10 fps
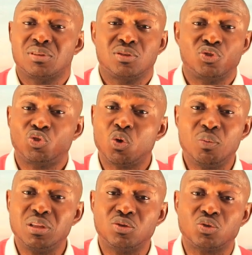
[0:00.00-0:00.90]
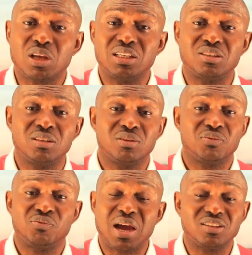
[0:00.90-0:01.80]
So many society
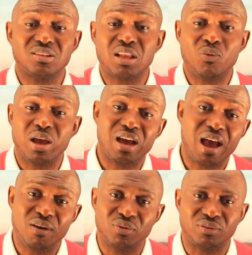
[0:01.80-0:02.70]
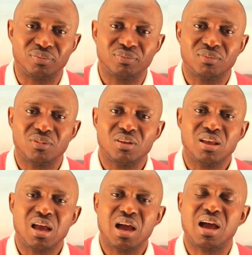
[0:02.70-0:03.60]
vices that we are having
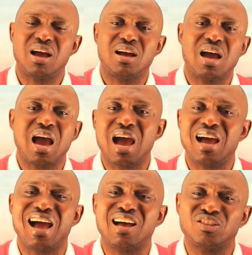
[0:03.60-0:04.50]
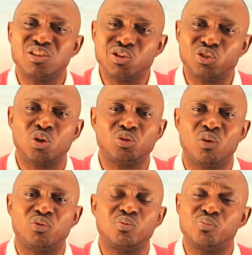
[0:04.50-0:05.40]
as a result
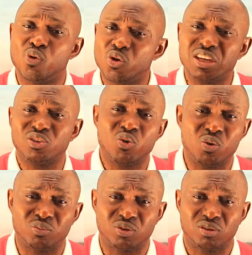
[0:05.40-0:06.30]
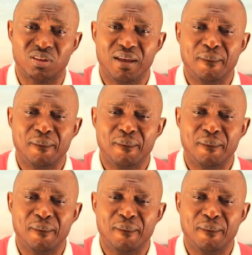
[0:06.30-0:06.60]
of broken homes.